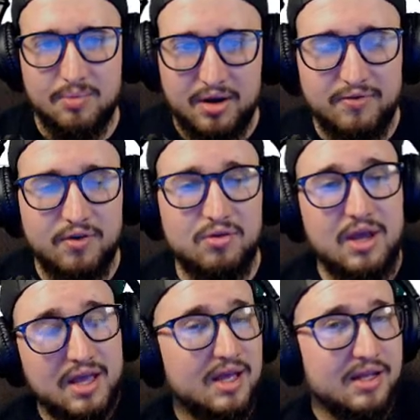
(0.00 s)
microphone.
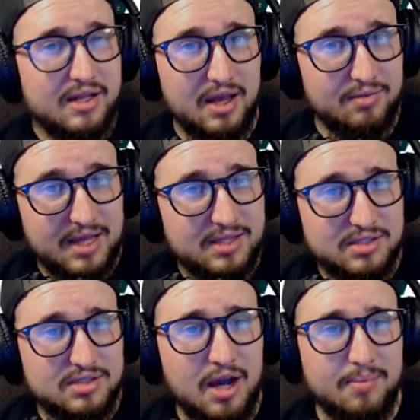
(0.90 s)
Now
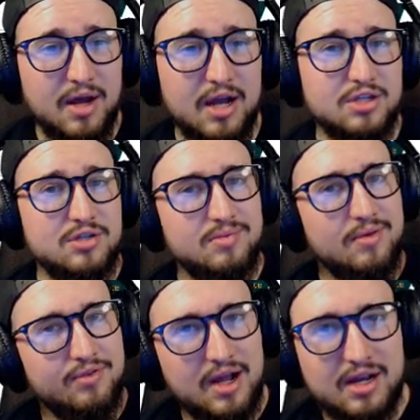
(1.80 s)
that's top notch.
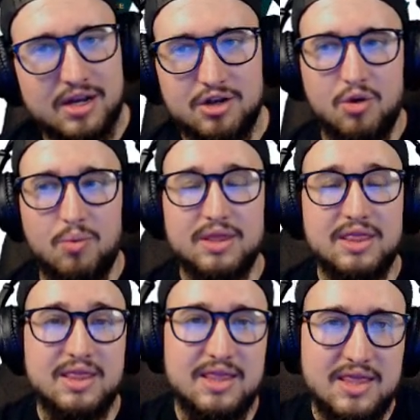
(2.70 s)
If you're not going to go with
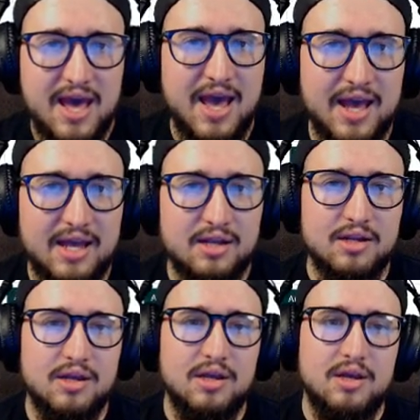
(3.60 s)
that,
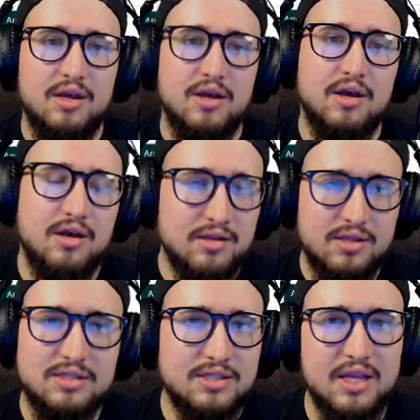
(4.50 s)

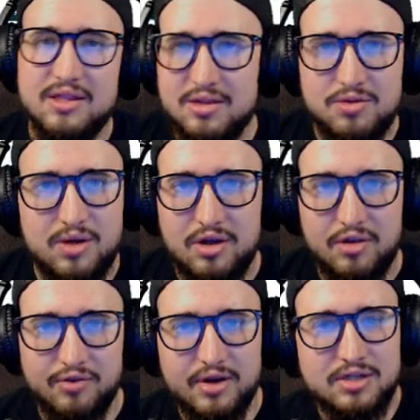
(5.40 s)
then stick at the
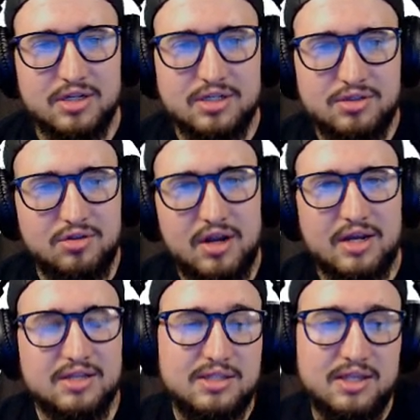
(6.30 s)
$20 range because you're
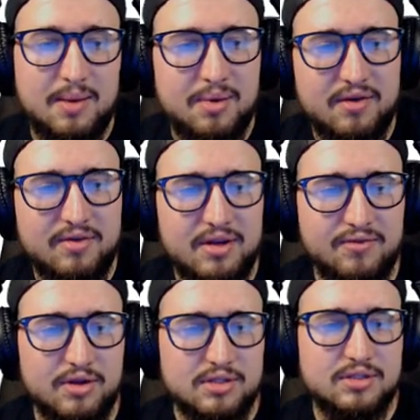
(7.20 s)
not going to see that big of a
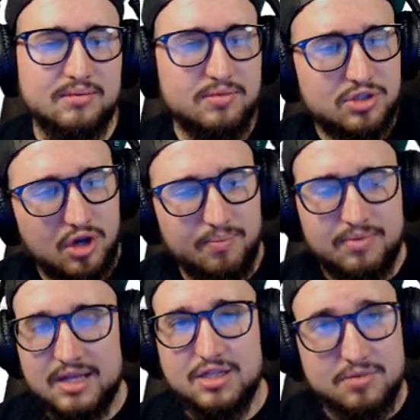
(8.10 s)
difference. So
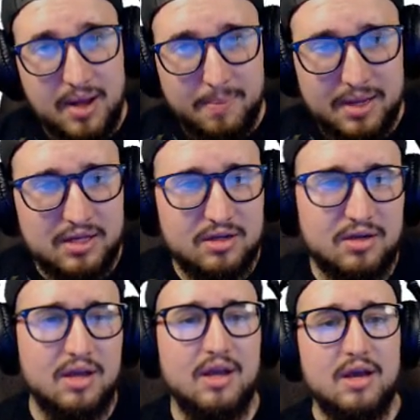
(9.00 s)
that's just my
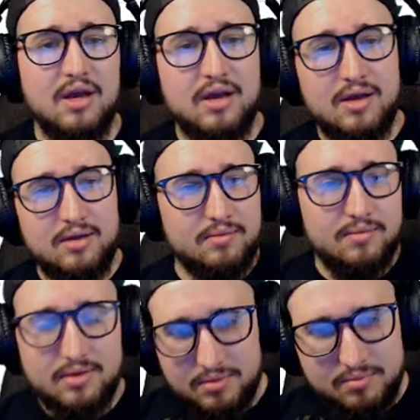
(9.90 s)
opinion.
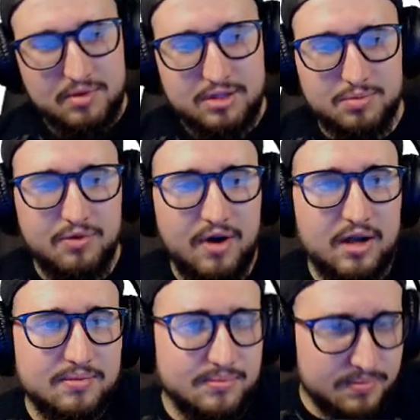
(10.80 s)
Let's move
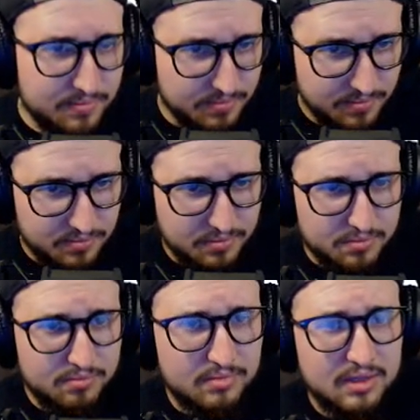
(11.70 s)
on.
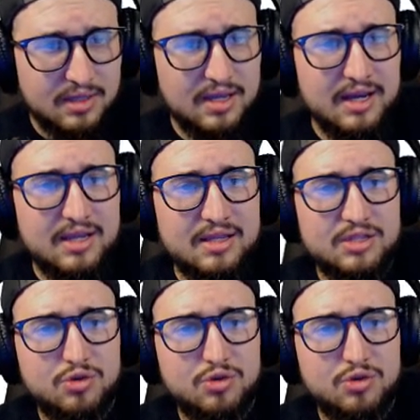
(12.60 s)
Getting this